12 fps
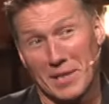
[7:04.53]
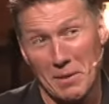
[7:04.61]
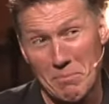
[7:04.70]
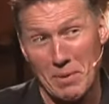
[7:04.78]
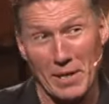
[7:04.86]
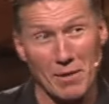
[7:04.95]

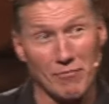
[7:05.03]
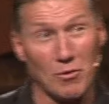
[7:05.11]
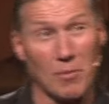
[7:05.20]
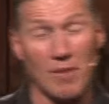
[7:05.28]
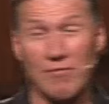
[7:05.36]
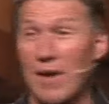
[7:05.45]
get beat up
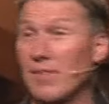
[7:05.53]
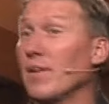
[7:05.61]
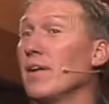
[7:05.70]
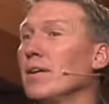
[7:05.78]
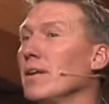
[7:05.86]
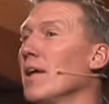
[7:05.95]
for my
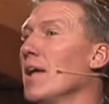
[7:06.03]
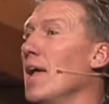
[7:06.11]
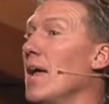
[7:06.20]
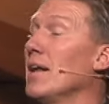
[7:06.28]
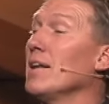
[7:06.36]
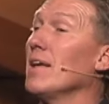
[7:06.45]
faith and
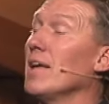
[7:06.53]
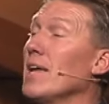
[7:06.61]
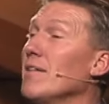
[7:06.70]
and